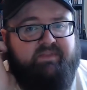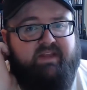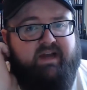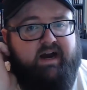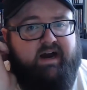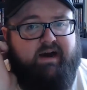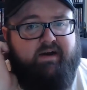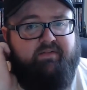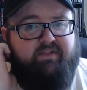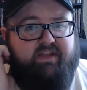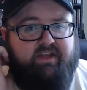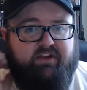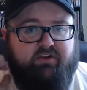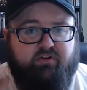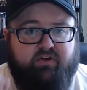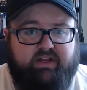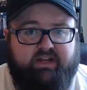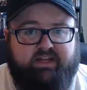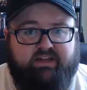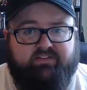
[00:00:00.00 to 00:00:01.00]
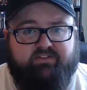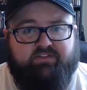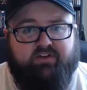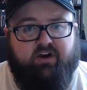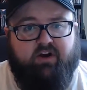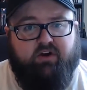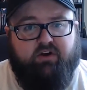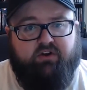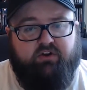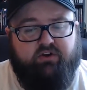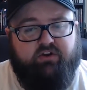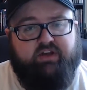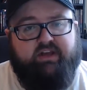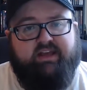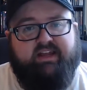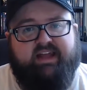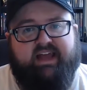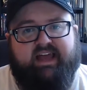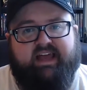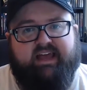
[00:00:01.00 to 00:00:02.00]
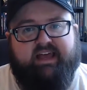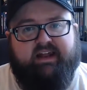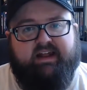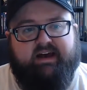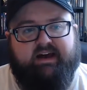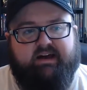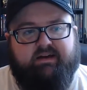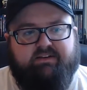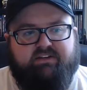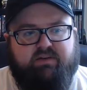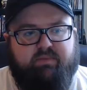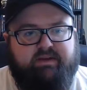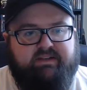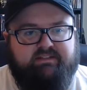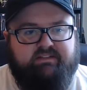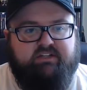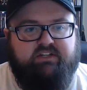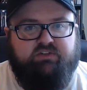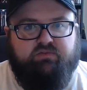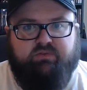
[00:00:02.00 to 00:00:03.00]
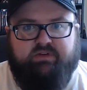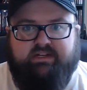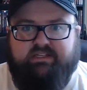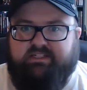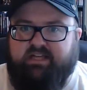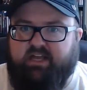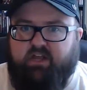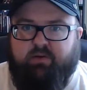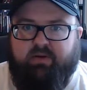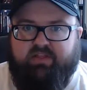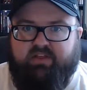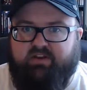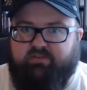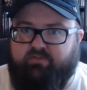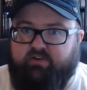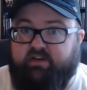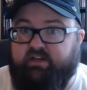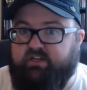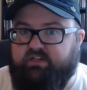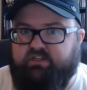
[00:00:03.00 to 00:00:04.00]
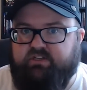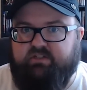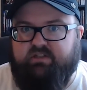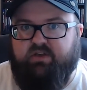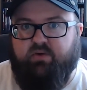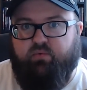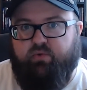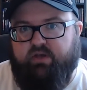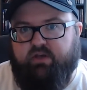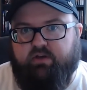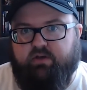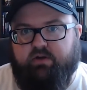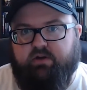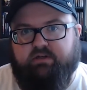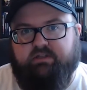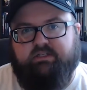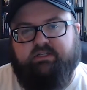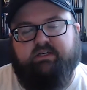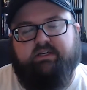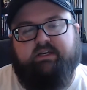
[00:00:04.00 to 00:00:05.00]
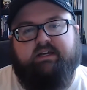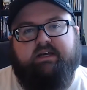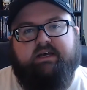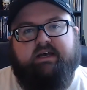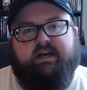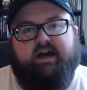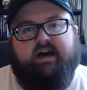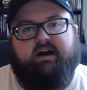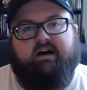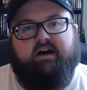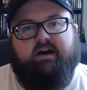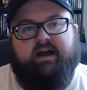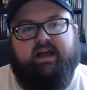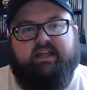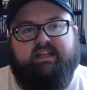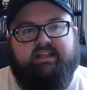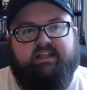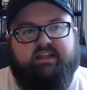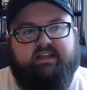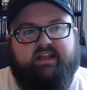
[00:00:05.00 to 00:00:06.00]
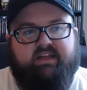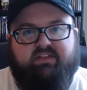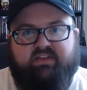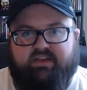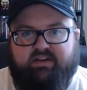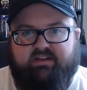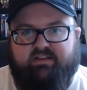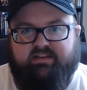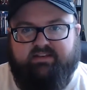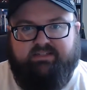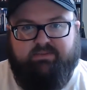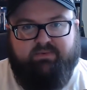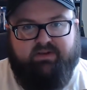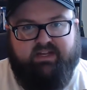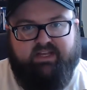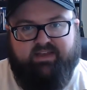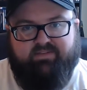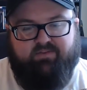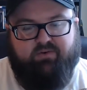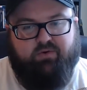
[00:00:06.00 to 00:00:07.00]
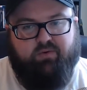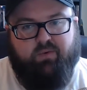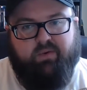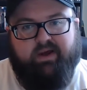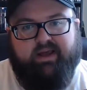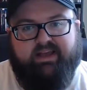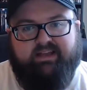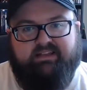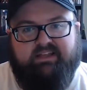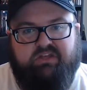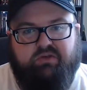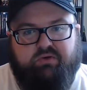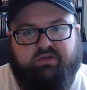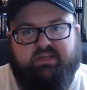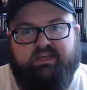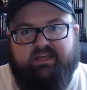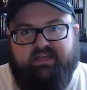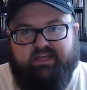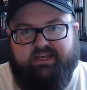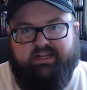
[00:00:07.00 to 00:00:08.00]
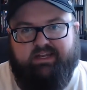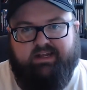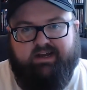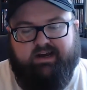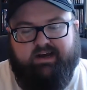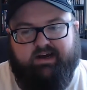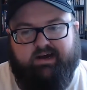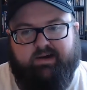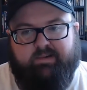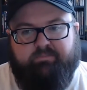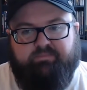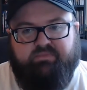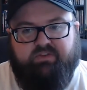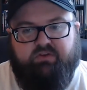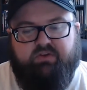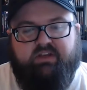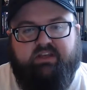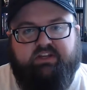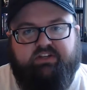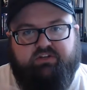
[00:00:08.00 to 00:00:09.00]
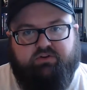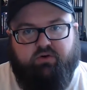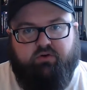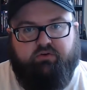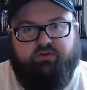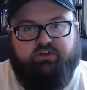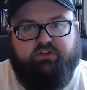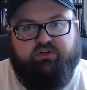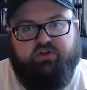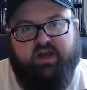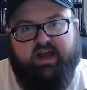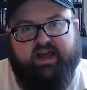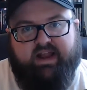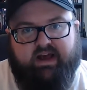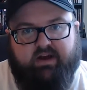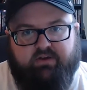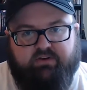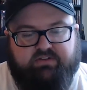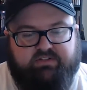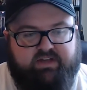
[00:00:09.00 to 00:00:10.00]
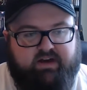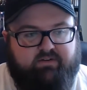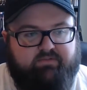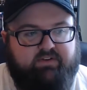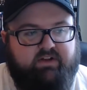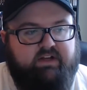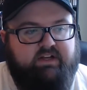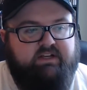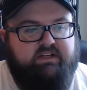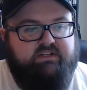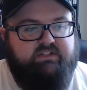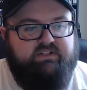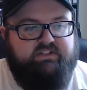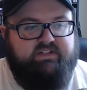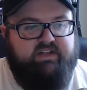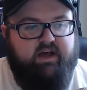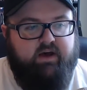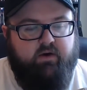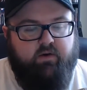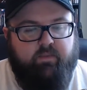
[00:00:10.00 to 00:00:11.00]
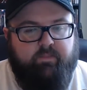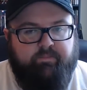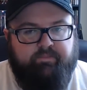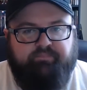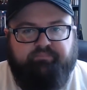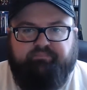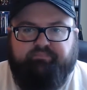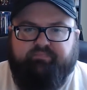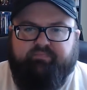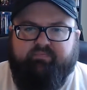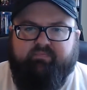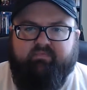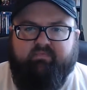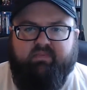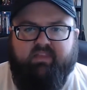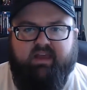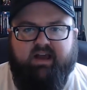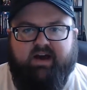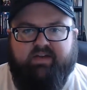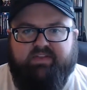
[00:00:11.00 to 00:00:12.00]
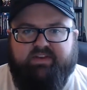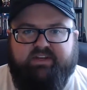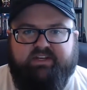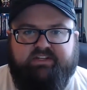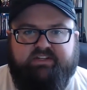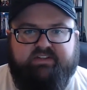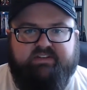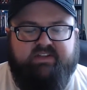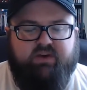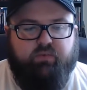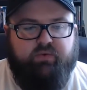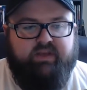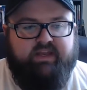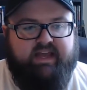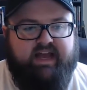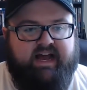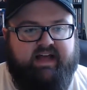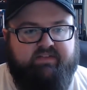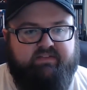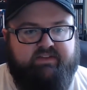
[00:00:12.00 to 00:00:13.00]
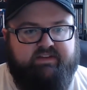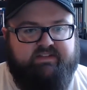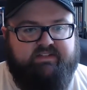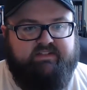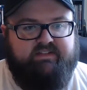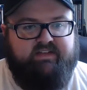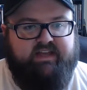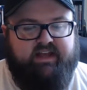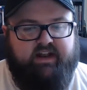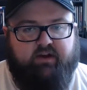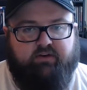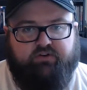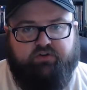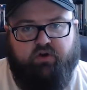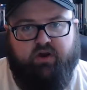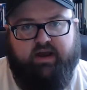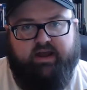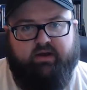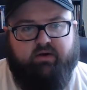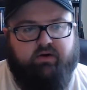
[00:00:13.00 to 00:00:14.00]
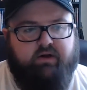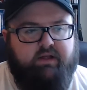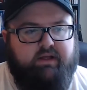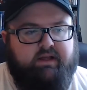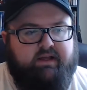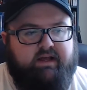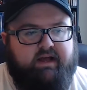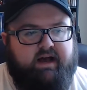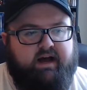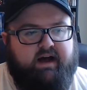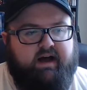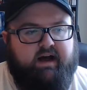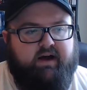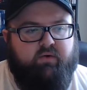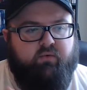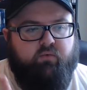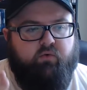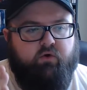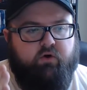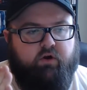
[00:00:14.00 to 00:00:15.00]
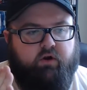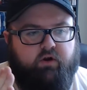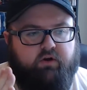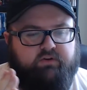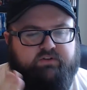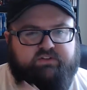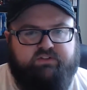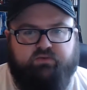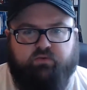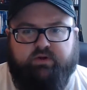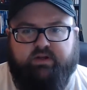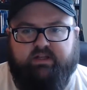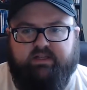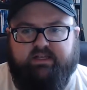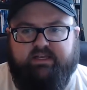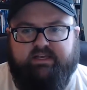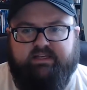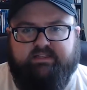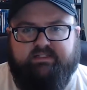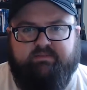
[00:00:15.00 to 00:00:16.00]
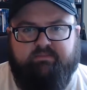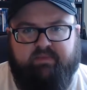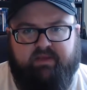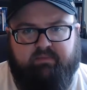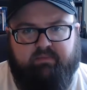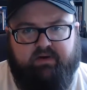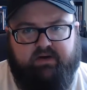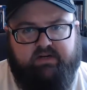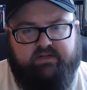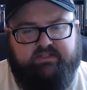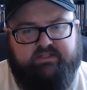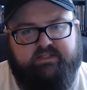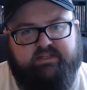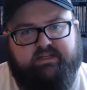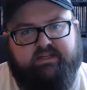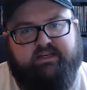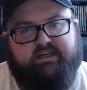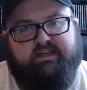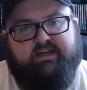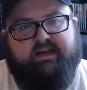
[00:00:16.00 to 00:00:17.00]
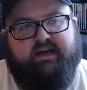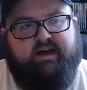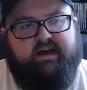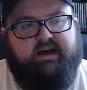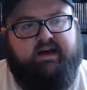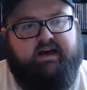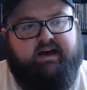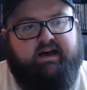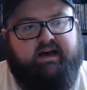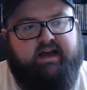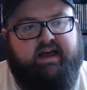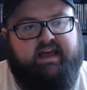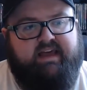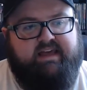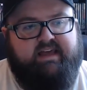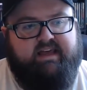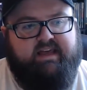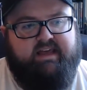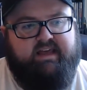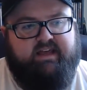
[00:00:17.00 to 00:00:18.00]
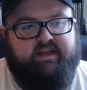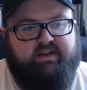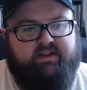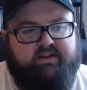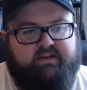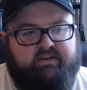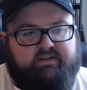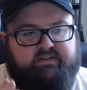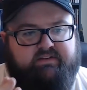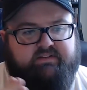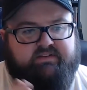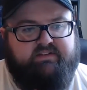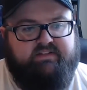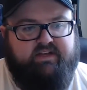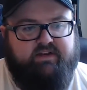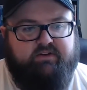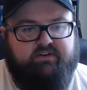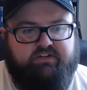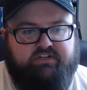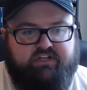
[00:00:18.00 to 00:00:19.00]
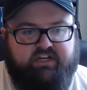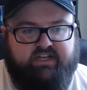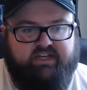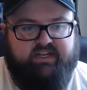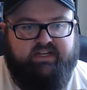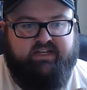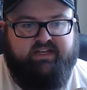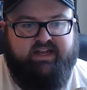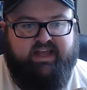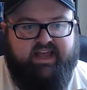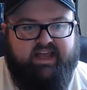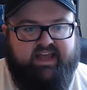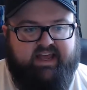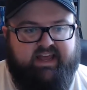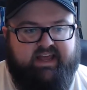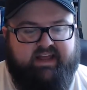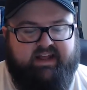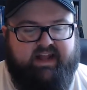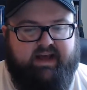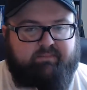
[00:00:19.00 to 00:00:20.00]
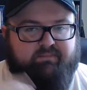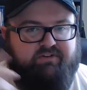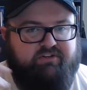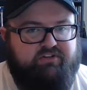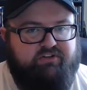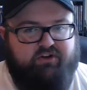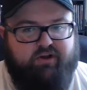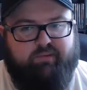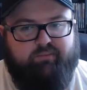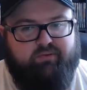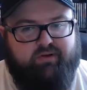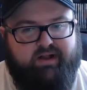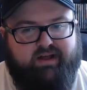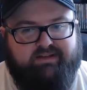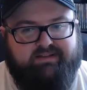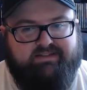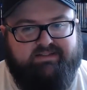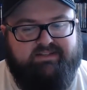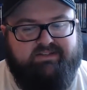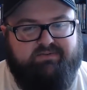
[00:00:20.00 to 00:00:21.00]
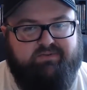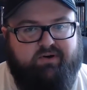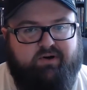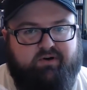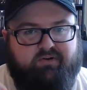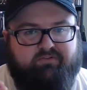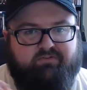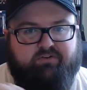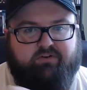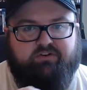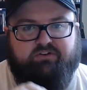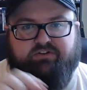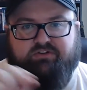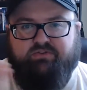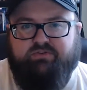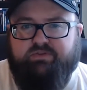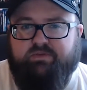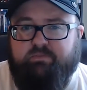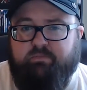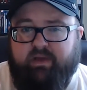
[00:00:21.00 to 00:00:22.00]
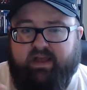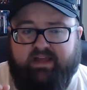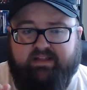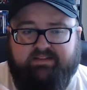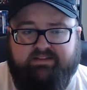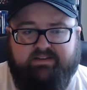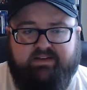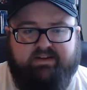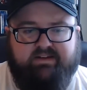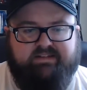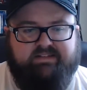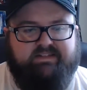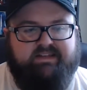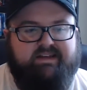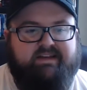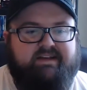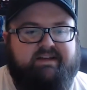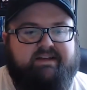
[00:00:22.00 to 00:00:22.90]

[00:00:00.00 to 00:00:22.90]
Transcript: The ingredients are good, and so basically just wanted to tell you about the different dishes that we cooked. And then at the end of this, I'm going to give you a way that you can get your own. You can try it out yourself. So the dishes that we got this in our trial were soy glazed meatballs and seared chicken, and I'm sure I'm pronouncing this wrong, verjus pan sauce.